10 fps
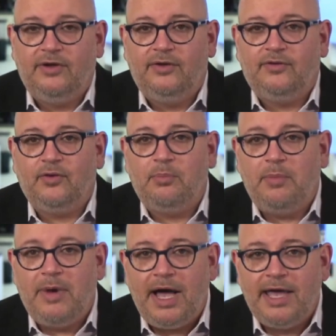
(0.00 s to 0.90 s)
So
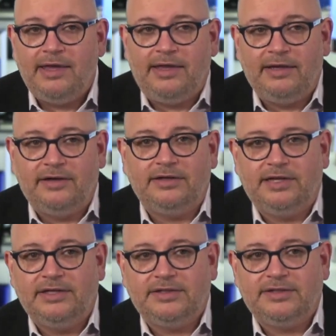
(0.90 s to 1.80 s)
my
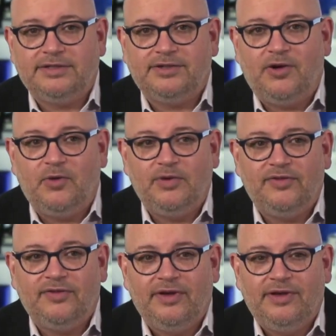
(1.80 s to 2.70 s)
inclination is to
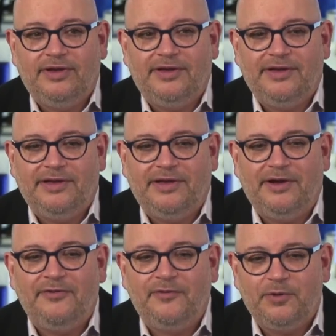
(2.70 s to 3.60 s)
always
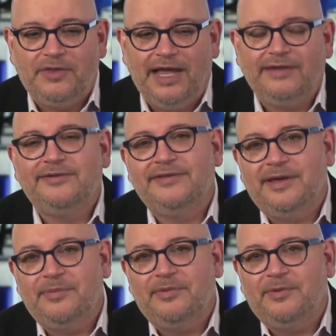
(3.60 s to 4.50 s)
afford that to
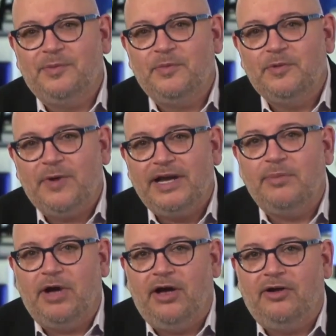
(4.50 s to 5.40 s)
them when we write
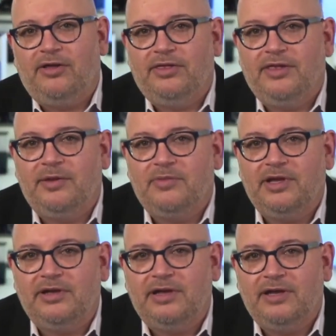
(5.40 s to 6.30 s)
about them
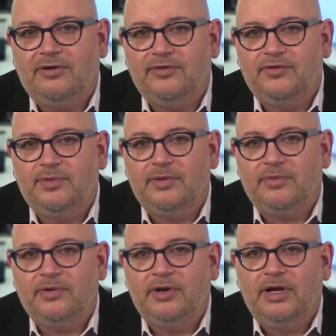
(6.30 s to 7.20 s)
in our
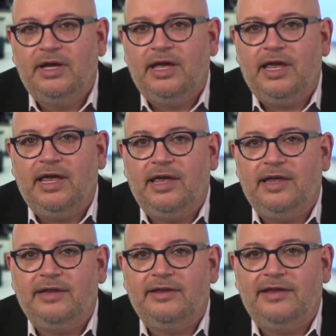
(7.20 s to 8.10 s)
newspaper.
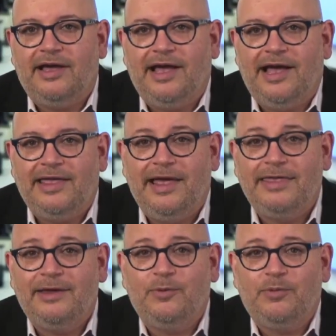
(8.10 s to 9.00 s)
And I
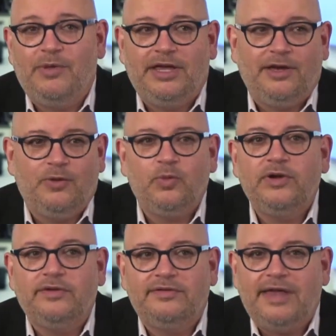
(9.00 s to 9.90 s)
think we're making a
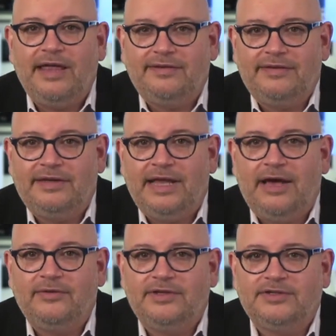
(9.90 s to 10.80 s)
real dent in
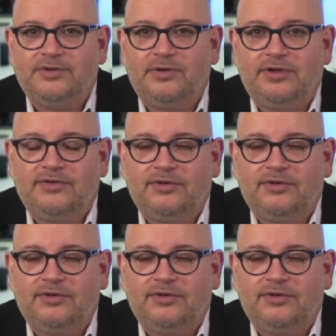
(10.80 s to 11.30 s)
how these stories are